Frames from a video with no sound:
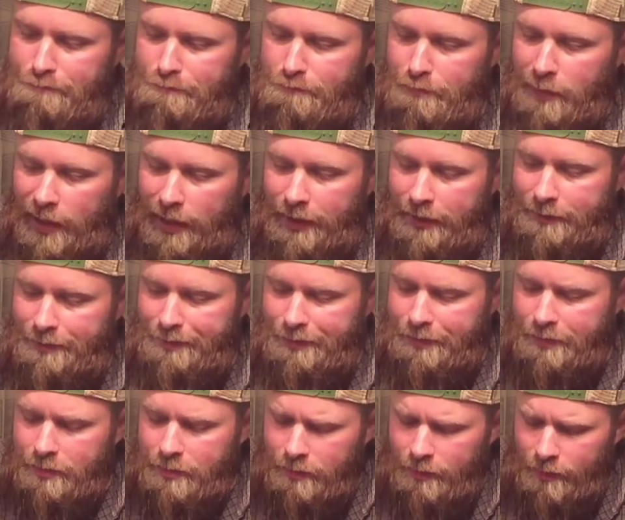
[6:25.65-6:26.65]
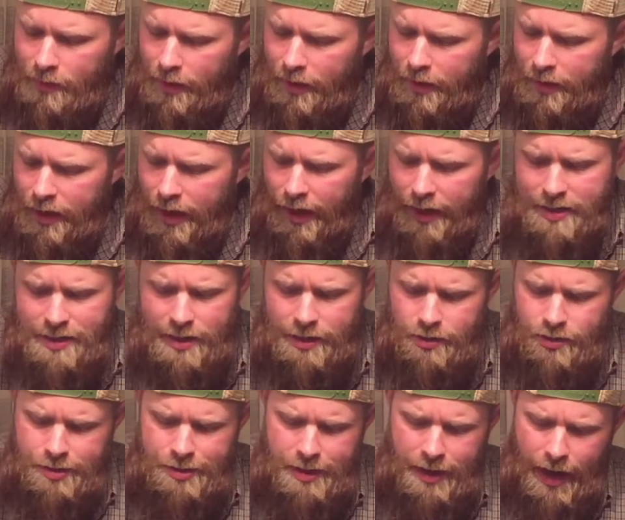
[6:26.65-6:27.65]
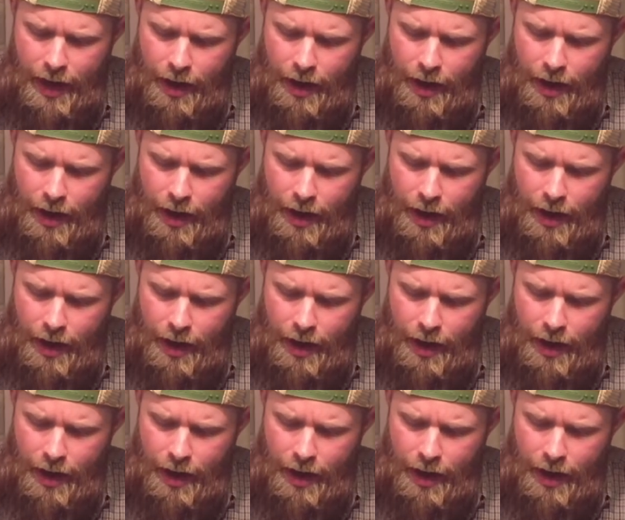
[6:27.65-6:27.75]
but yeah, it's interesting